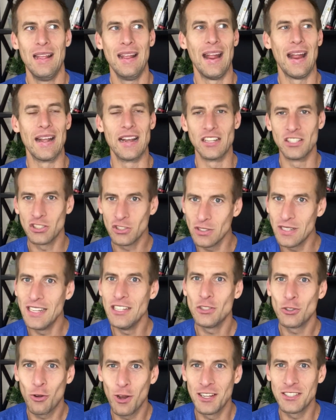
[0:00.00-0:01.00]
And
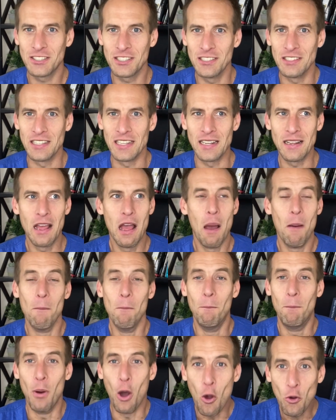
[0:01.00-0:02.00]
interestingly,
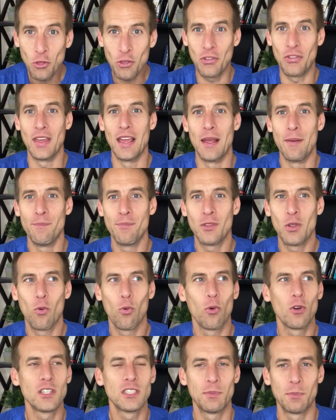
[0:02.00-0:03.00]
both of them
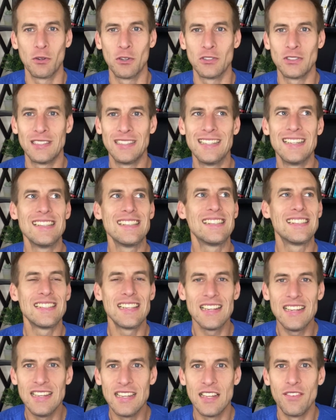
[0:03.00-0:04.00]
were experiencing
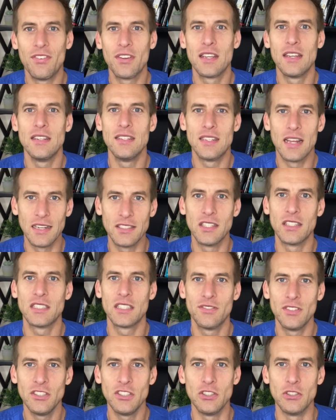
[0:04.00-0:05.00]
significant
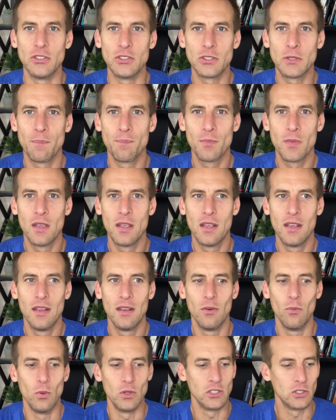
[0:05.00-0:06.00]
digestive issues,
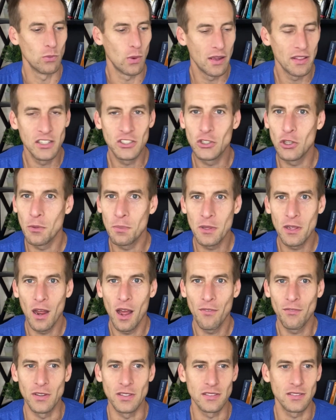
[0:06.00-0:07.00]
which is why they showed up at the
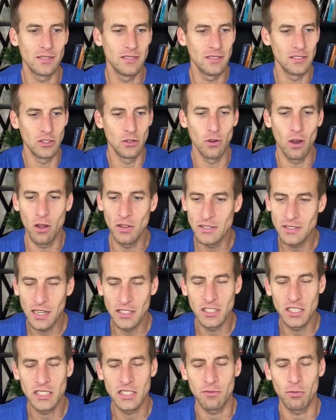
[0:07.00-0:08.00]
office, all these
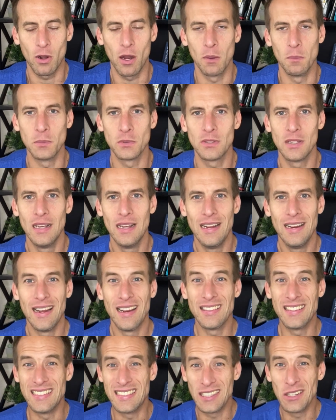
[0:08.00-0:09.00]
digestive problems.
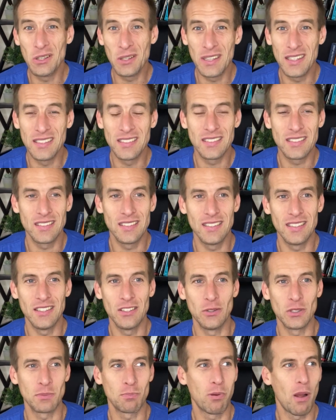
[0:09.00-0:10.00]
And the deal is,
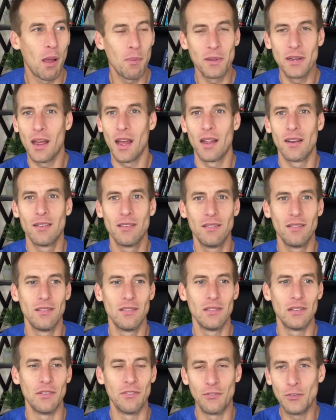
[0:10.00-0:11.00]
it's probably not
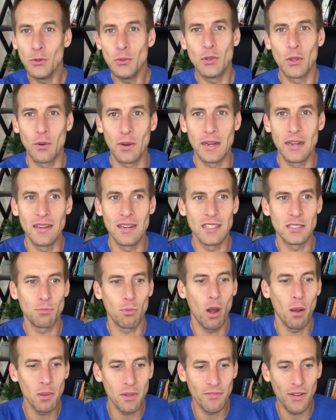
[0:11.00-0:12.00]
the food they're eating, it's
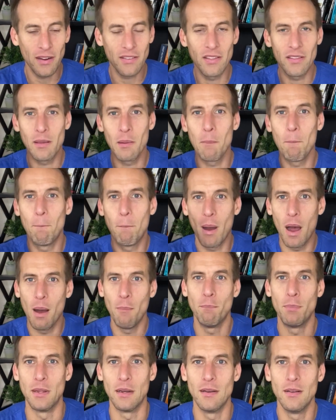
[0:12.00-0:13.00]
probably the fact that they've been
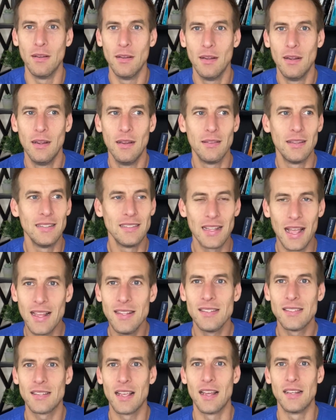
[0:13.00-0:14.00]
pumping these
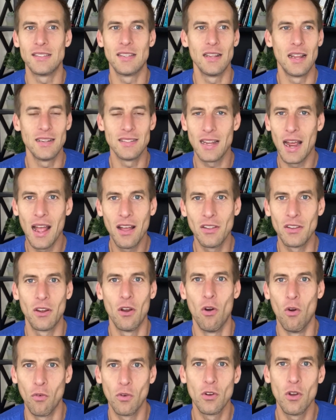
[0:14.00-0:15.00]
NSAIDs and Tylenol
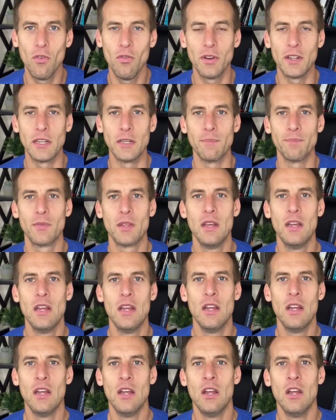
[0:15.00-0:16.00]
over and over
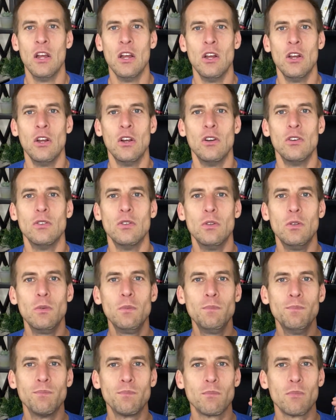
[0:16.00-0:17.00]

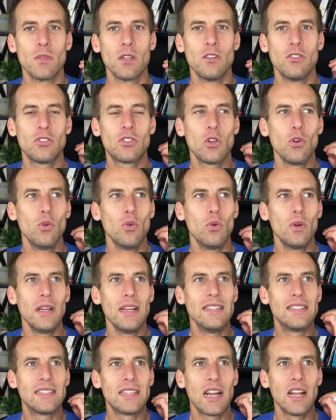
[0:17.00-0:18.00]
again. So
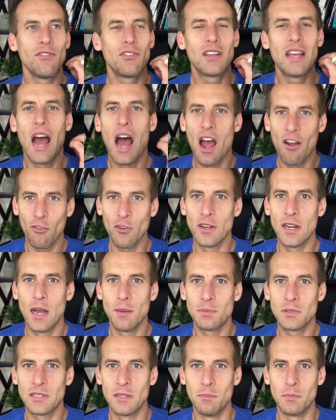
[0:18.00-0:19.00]
instead of covering
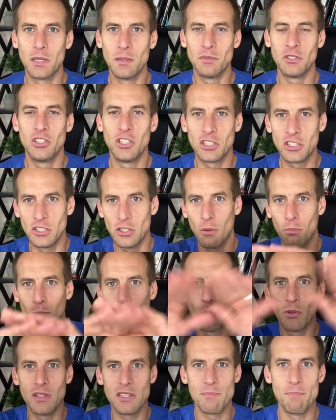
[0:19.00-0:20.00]
up symptoms and just
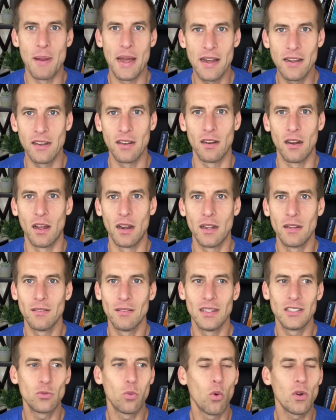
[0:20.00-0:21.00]
putting this Band-Aid on it,
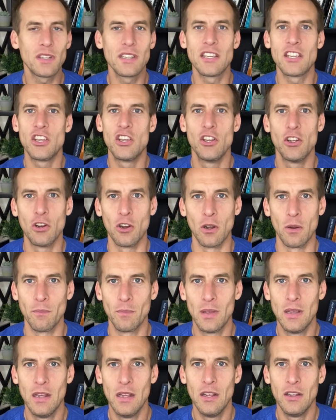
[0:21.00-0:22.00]
let's work to cure.
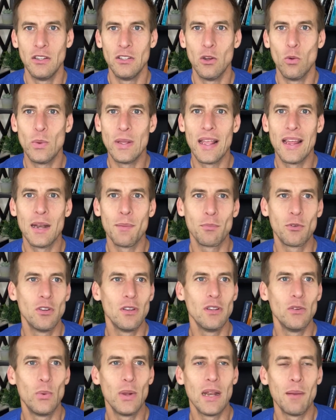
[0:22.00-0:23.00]
We end up
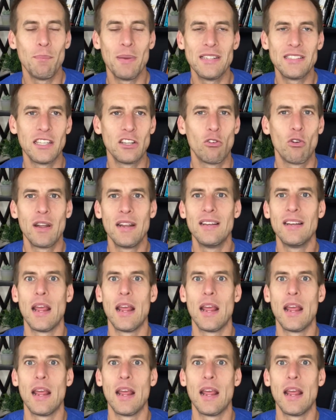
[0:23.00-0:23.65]
basically creating